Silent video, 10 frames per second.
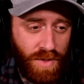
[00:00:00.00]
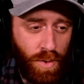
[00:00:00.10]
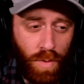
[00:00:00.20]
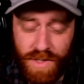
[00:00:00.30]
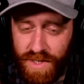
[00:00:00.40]

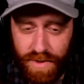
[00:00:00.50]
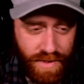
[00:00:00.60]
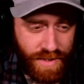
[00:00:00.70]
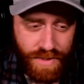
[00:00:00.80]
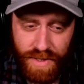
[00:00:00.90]
Or is
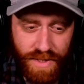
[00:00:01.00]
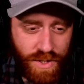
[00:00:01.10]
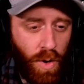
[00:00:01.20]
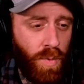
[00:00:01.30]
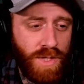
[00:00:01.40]
it
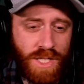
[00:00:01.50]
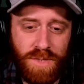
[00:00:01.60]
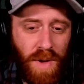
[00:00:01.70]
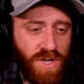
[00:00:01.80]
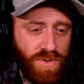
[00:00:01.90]
its own
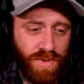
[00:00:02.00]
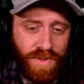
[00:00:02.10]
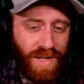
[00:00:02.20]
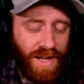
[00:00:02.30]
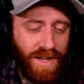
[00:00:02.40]
special
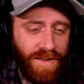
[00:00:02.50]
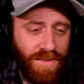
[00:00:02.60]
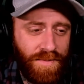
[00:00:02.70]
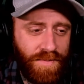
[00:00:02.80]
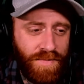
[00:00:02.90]
thing?
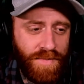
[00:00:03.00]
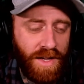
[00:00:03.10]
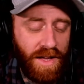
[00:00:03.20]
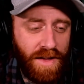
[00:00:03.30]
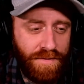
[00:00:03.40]

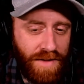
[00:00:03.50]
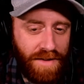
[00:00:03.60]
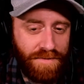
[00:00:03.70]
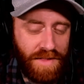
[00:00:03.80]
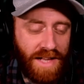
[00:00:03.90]

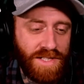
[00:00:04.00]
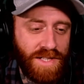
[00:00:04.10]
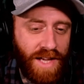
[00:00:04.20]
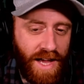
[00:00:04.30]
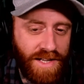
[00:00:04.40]
If that's
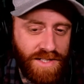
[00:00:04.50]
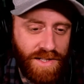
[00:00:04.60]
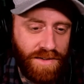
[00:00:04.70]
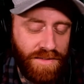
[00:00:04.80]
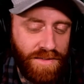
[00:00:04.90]
the case,
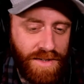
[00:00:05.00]
then